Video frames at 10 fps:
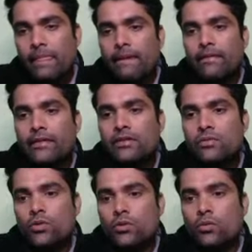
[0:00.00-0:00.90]
This is
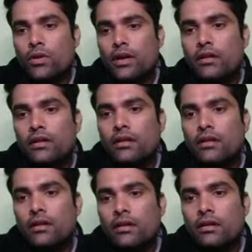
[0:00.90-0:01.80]
what 1,
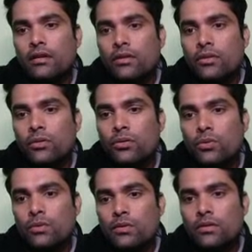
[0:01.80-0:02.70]

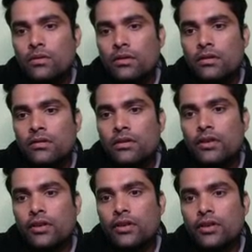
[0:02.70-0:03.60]
2,
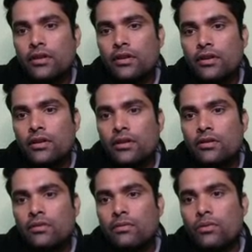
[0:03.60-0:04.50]
3,
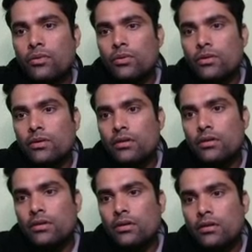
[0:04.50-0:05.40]
4,
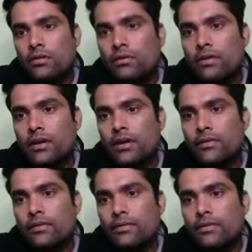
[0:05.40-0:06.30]
5,
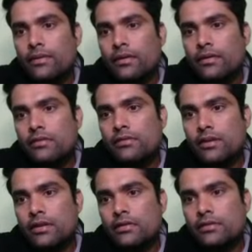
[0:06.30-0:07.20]

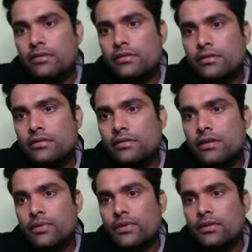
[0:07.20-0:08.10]
6,
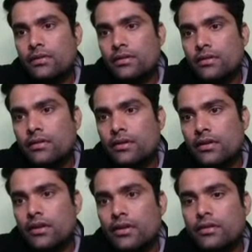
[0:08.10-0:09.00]
7,
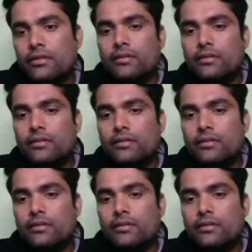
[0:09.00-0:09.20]
8.